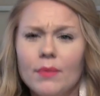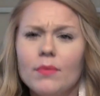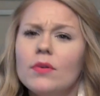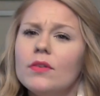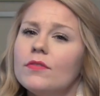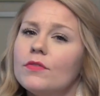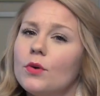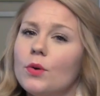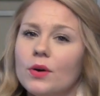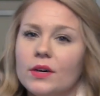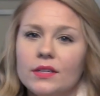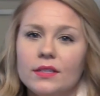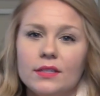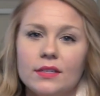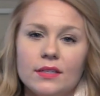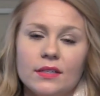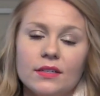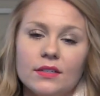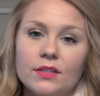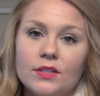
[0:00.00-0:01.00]
I will, of course,
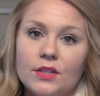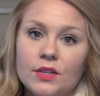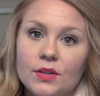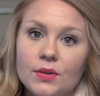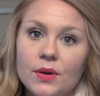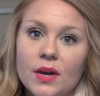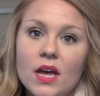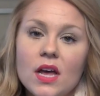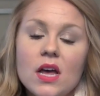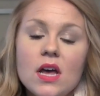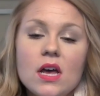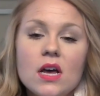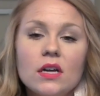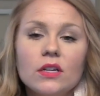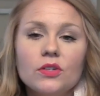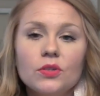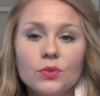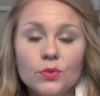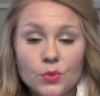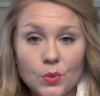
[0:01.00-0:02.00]
still do
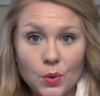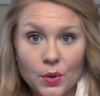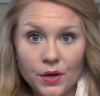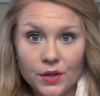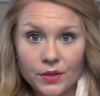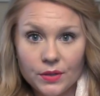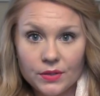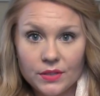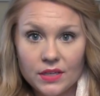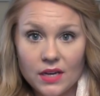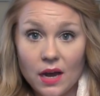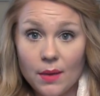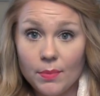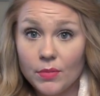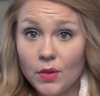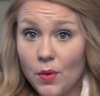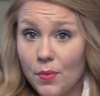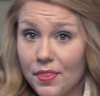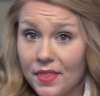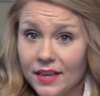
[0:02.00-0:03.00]
tutorials and
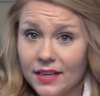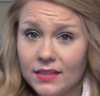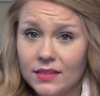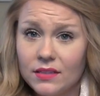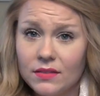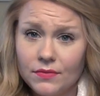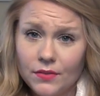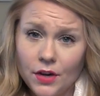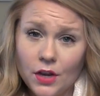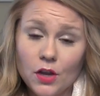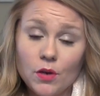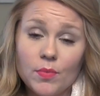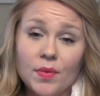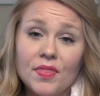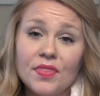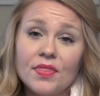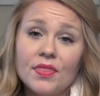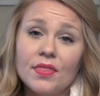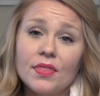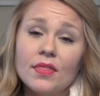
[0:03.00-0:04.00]
upload things for you,
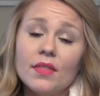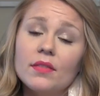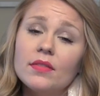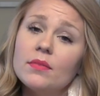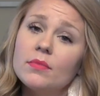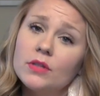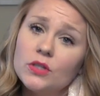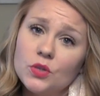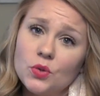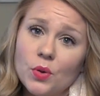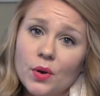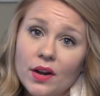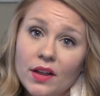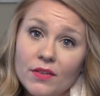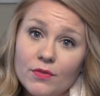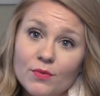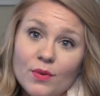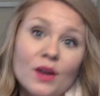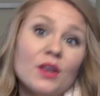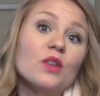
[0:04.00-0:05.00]
but the majority
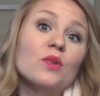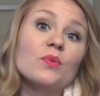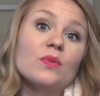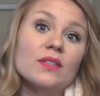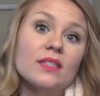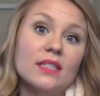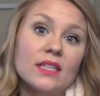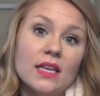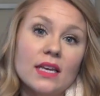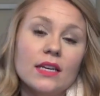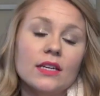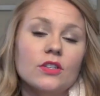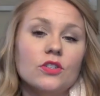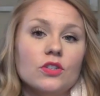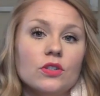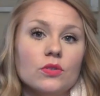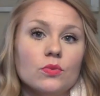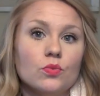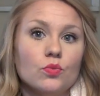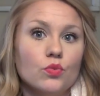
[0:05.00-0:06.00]
of what you will see is
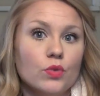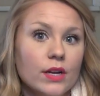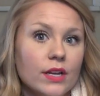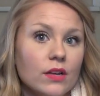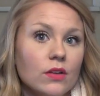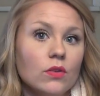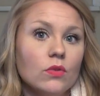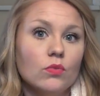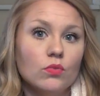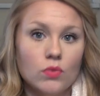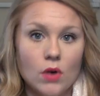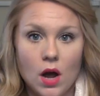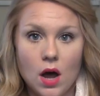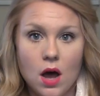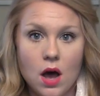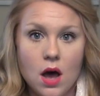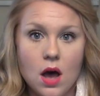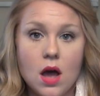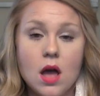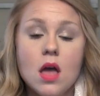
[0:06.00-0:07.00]
just real,
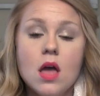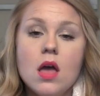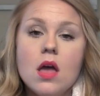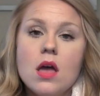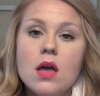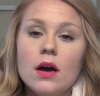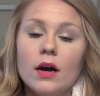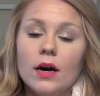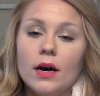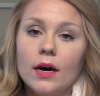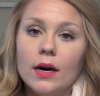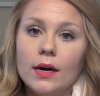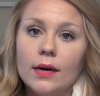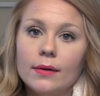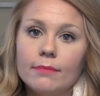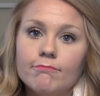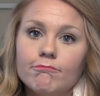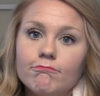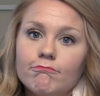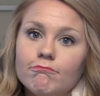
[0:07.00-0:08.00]
raw,
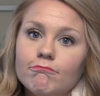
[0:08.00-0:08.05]
um,